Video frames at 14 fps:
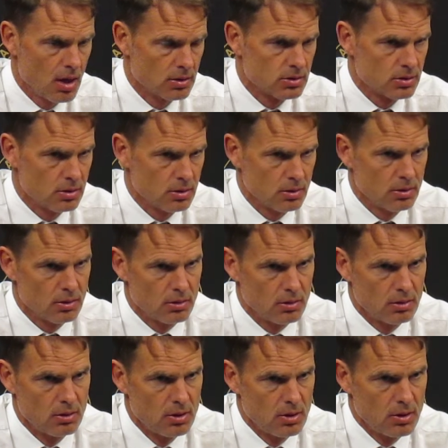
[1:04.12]
last
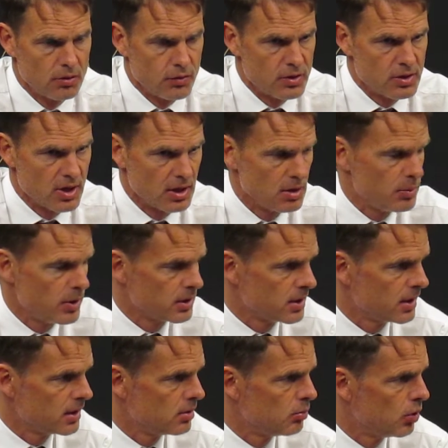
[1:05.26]
three centre backs
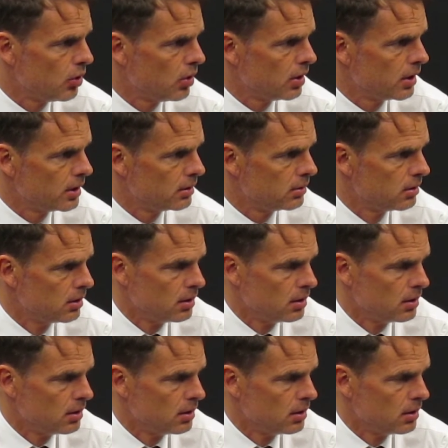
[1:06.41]
had the ball, and